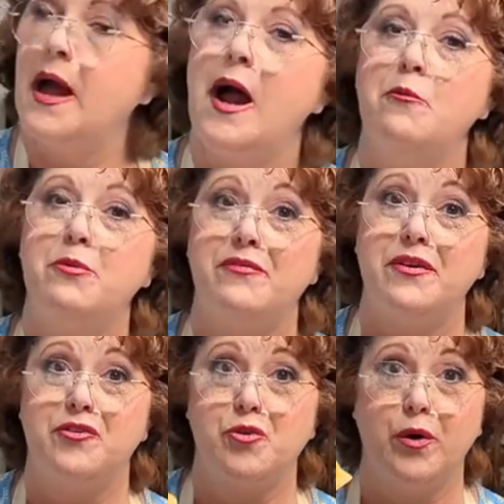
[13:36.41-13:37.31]
I hope you've
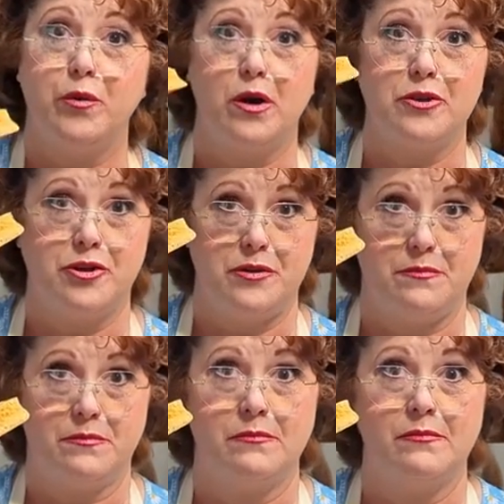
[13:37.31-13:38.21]
enjoyed watching
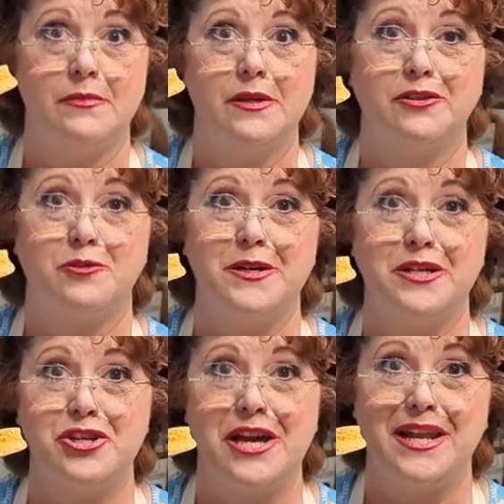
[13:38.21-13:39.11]

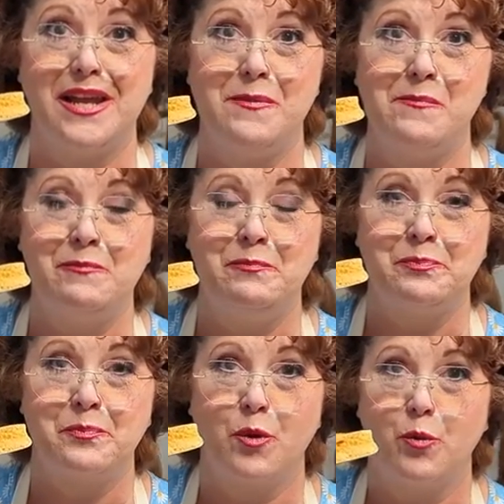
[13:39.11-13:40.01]
Sponge Candy.
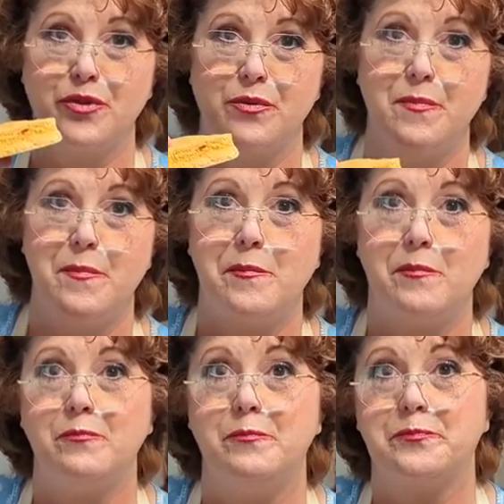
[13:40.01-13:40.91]
That's a lot of
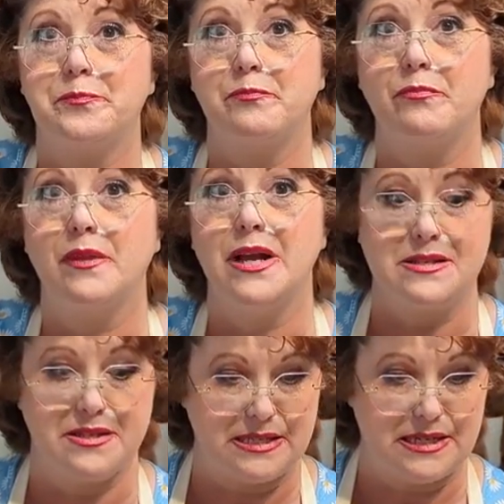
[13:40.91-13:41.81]
candy.
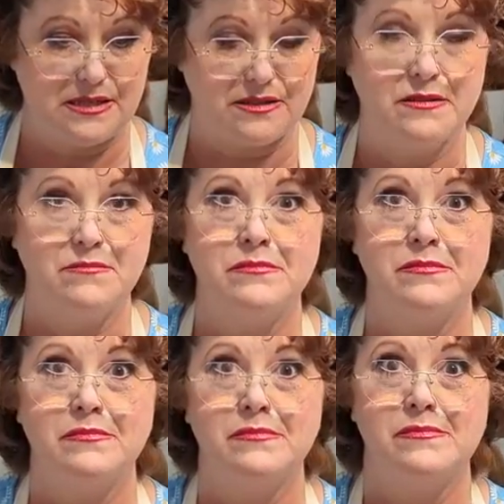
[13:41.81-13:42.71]
Yes, it is.
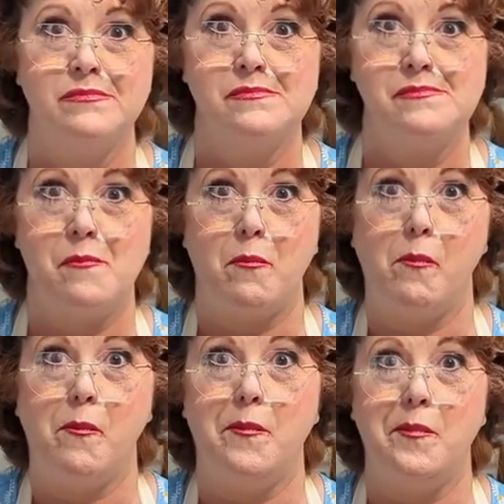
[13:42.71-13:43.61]
I mean, because you can
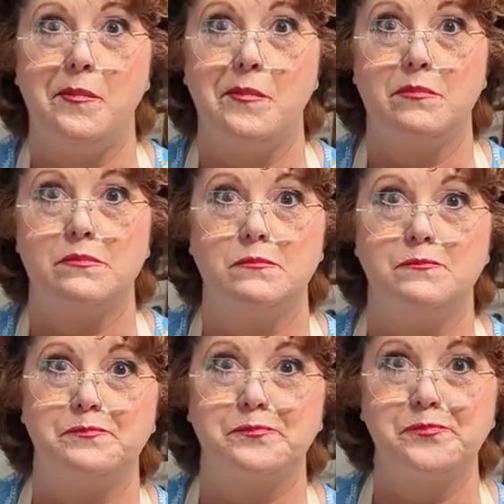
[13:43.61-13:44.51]
only eat a little bitty
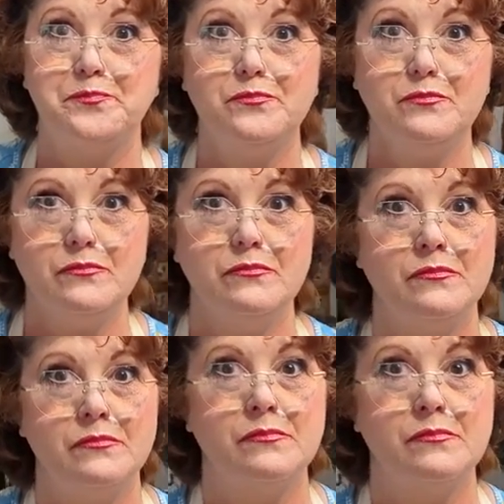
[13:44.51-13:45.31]
tiny bit of it at a time.